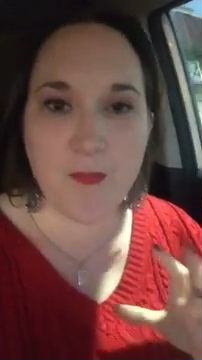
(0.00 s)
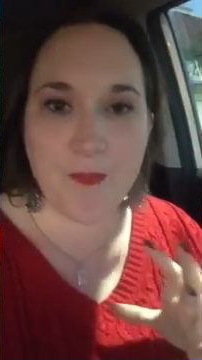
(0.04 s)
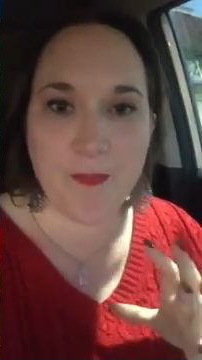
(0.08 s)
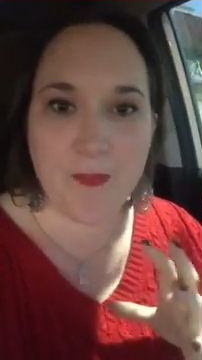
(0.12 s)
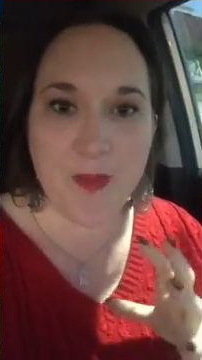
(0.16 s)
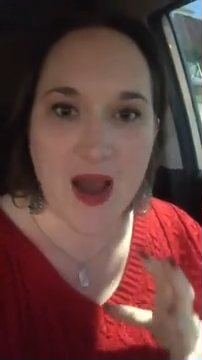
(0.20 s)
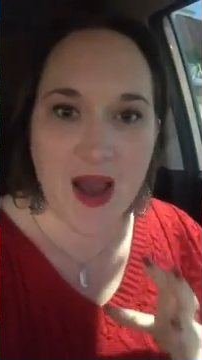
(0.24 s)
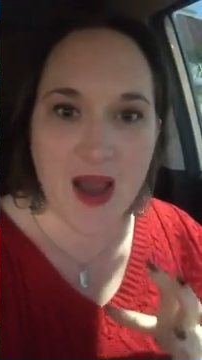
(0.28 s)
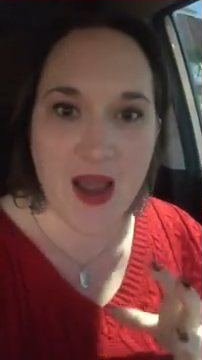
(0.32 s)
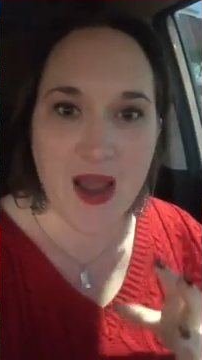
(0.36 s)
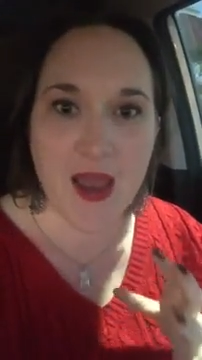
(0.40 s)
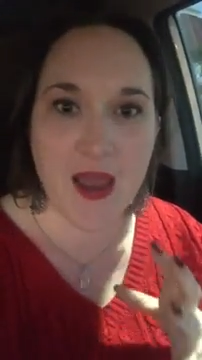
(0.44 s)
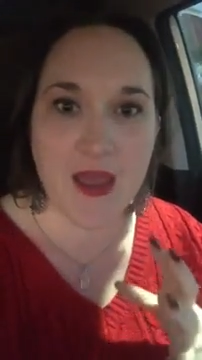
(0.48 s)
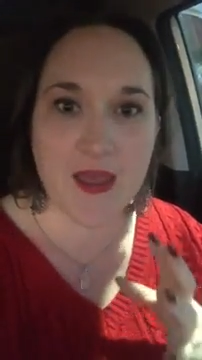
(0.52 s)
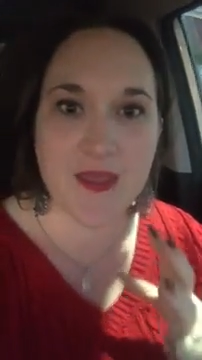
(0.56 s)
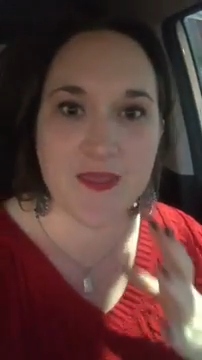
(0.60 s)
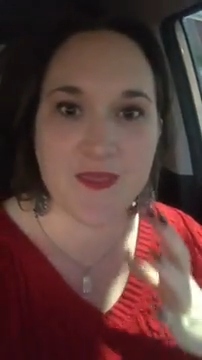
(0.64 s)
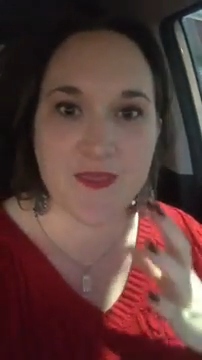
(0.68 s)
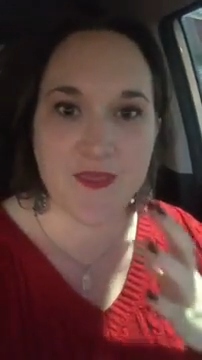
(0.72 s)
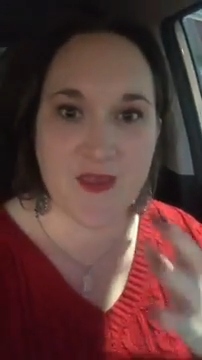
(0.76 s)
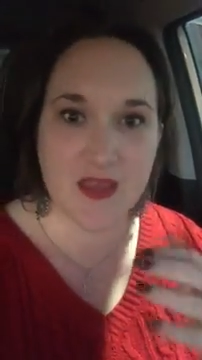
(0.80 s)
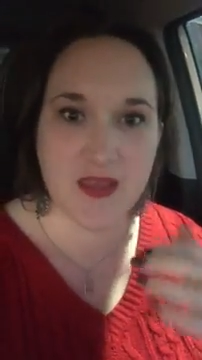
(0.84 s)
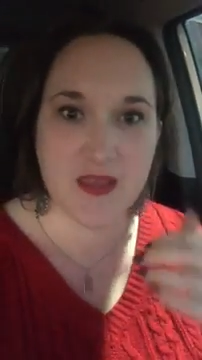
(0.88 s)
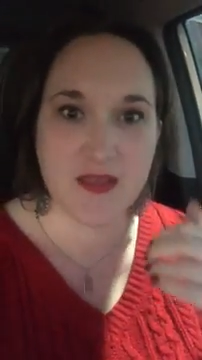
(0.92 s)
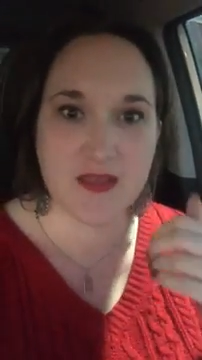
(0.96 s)
by
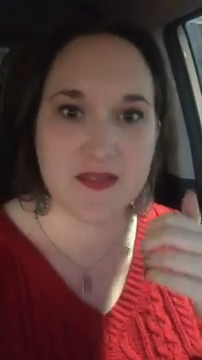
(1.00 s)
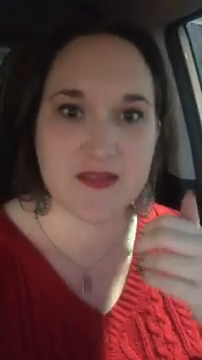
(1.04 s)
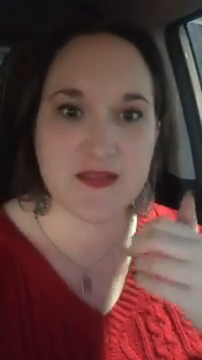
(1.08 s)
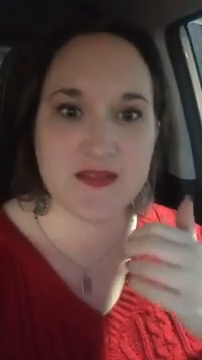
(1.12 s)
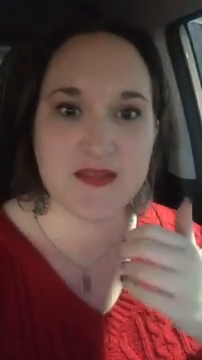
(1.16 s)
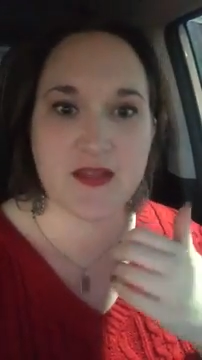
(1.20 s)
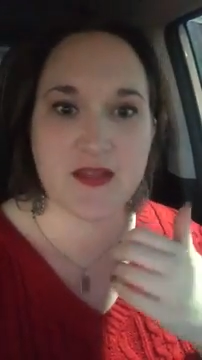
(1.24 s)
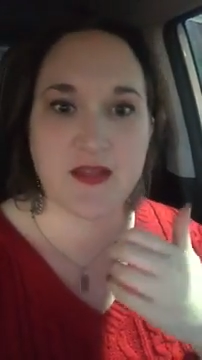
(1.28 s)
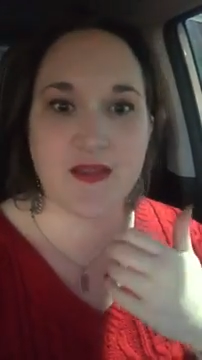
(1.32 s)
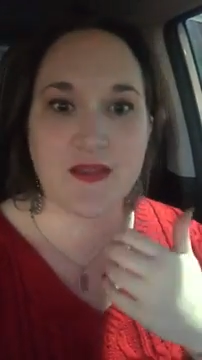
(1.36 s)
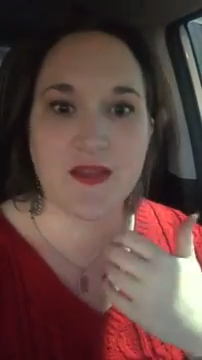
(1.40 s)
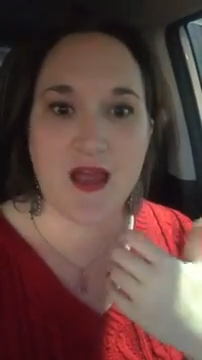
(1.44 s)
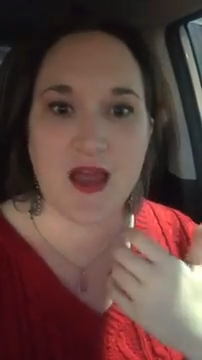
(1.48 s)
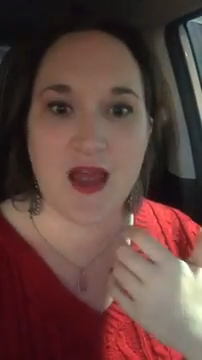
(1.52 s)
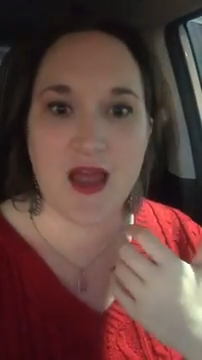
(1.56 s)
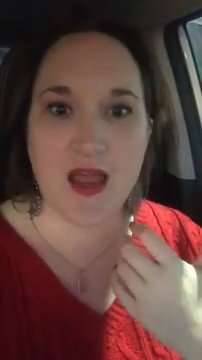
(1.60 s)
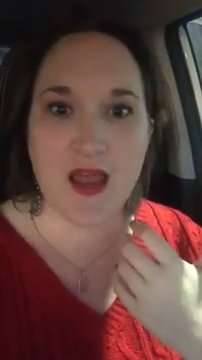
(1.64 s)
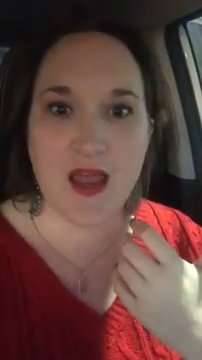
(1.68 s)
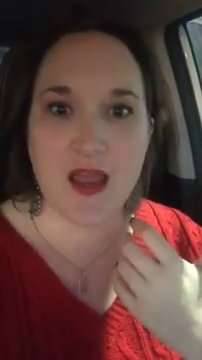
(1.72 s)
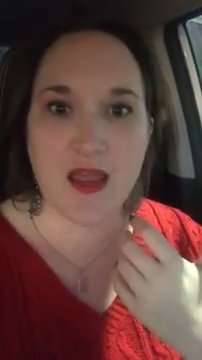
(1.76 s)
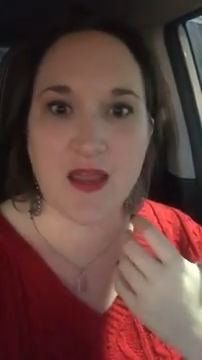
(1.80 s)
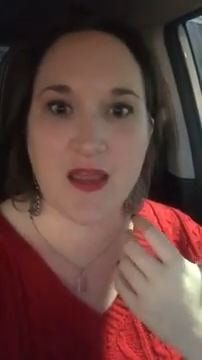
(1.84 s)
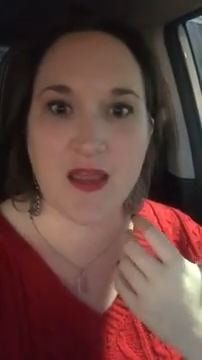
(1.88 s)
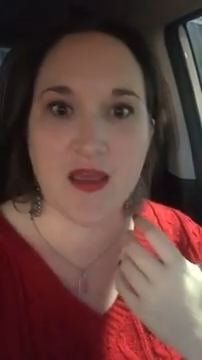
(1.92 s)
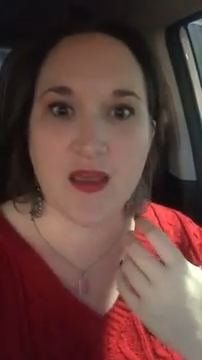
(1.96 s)
things
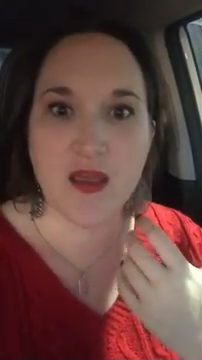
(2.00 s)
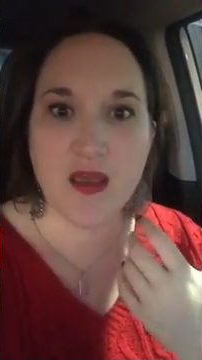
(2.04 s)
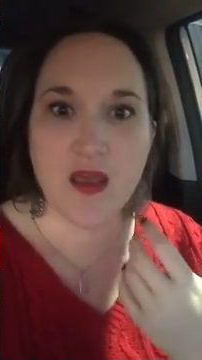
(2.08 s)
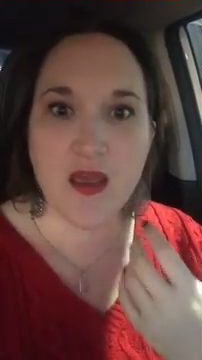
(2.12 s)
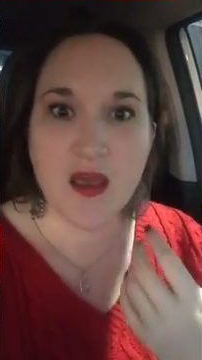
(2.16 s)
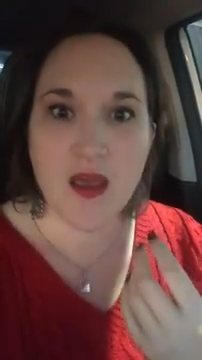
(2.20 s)
like